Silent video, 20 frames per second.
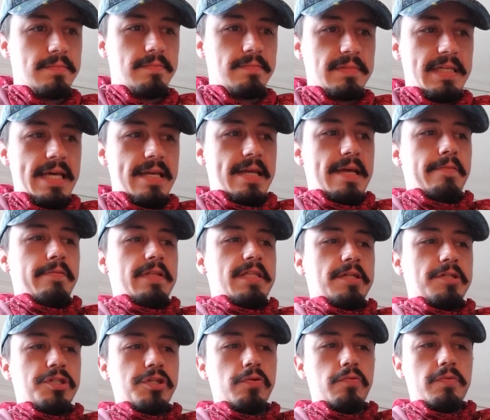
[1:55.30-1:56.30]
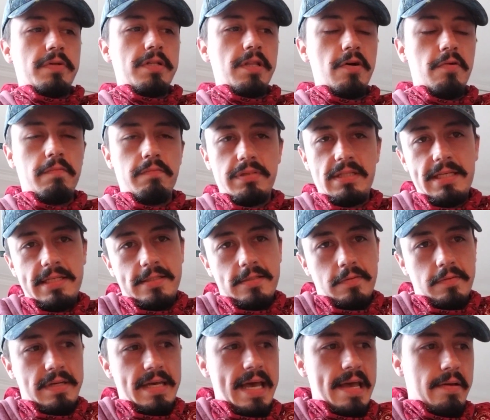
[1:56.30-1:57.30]
I'm getting hit with the June gloom, but that's
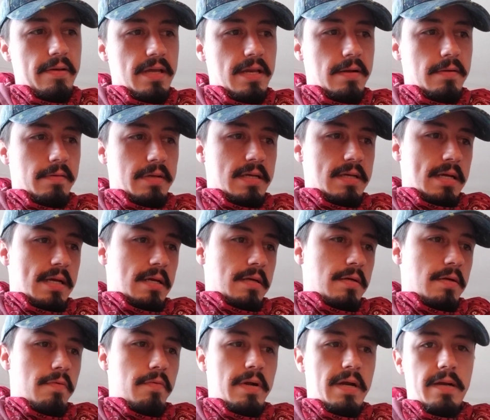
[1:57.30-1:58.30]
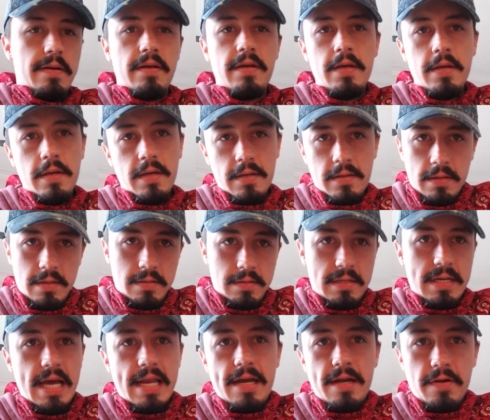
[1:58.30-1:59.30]
okay. You know, we kind of knew
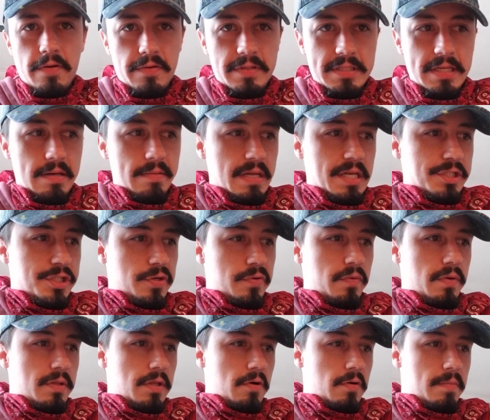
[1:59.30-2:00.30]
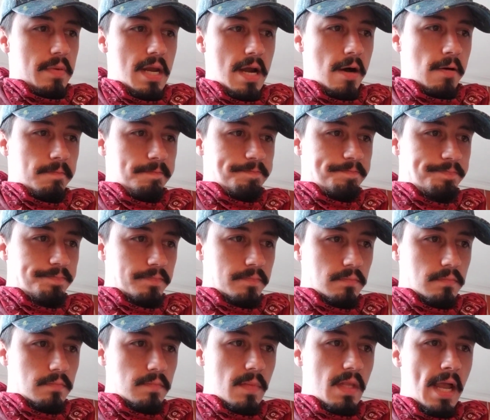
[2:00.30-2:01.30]
it was going to be June gloom, you know?
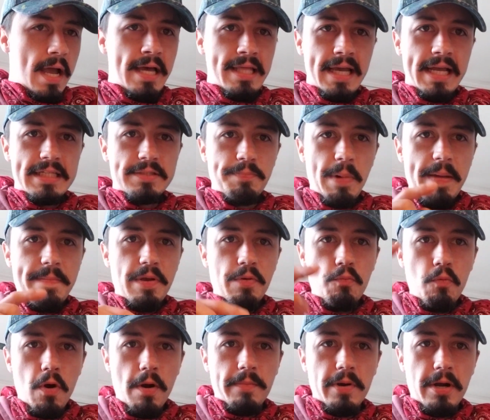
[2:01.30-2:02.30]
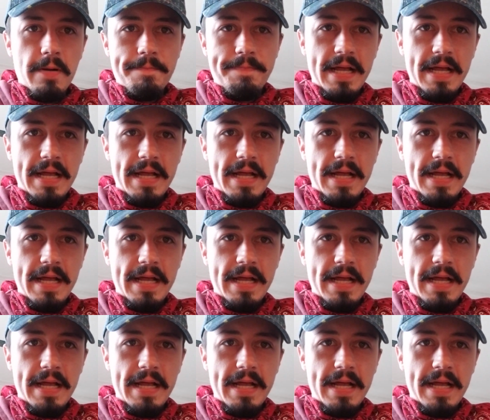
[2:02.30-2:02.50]
I think it might be warmer in